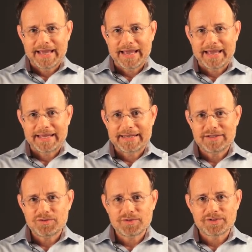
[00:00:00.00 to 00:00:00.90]
And
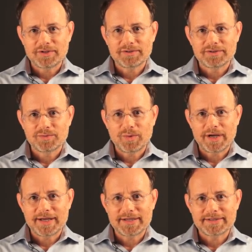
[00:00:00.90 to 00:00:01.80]
his result
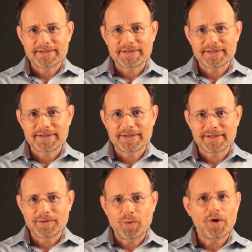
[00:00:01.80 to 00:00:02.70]
was
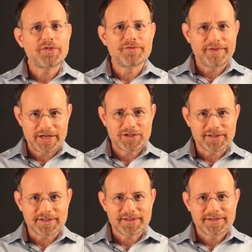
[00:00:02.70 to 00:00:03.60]
Wealth of
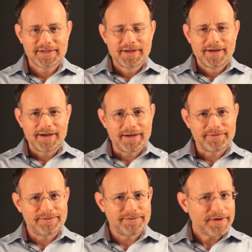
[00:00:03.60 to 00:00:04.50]
Nations,
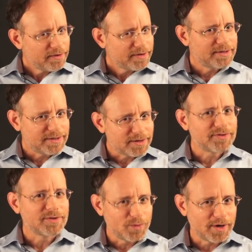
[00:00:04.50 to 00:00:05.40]
a very
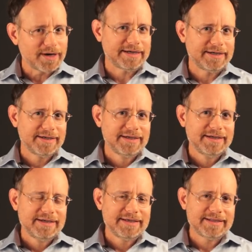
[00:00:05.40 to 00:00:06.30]
different work
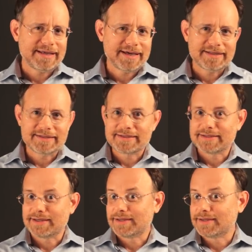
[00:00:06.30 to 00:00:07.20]
than,
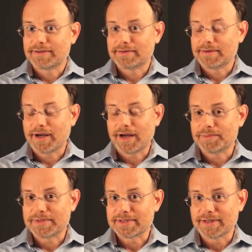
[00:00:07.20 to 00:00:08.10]
say,
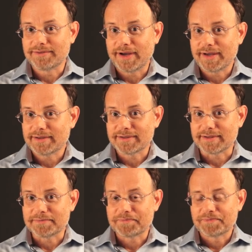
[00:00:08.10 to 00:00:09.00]
Hobbes's
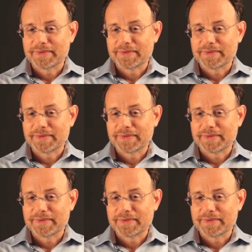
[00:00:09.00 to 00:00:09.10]
Leviathan.